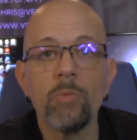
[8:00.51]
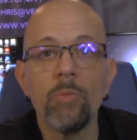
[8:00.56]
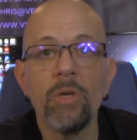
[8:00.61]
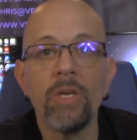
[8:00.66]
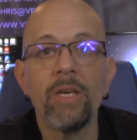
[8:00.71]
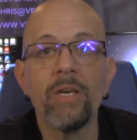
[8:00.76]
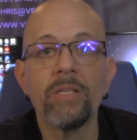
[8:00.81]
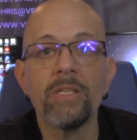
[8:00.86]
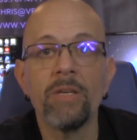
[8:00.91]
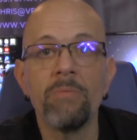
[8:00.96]

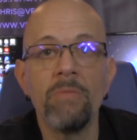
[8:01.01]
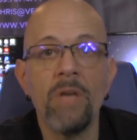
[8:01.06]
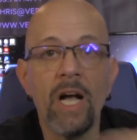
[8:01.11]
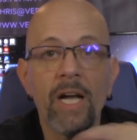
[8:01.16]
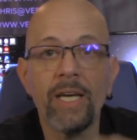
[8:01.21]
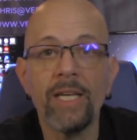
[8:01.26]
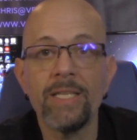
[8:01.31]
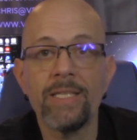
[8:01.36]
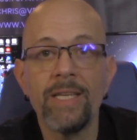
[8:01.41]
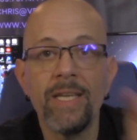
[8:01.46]
because I'm not
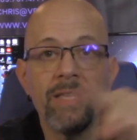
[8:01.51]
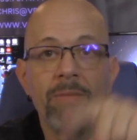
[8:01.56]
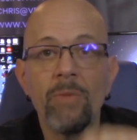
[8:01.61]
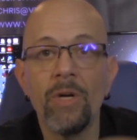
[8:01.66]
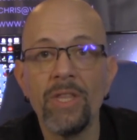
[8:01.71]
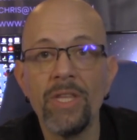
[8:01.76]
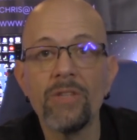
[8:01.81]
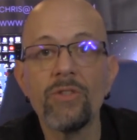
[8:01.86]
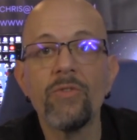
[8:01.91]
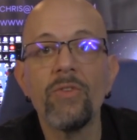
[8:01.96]
going to say them
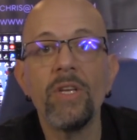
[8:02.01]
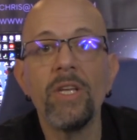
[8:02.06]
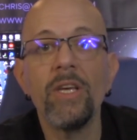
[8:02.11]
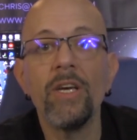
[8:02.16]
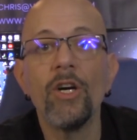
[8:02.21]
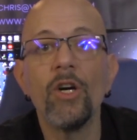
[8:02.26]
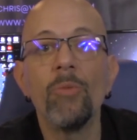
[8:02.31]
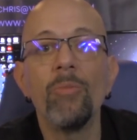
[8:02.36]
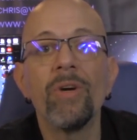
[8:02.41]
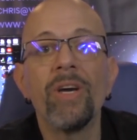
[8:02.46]
on this
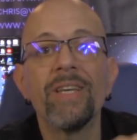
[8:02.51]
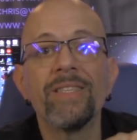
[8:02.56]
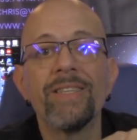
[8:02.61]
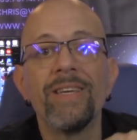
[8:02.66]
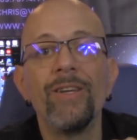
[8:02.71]
video because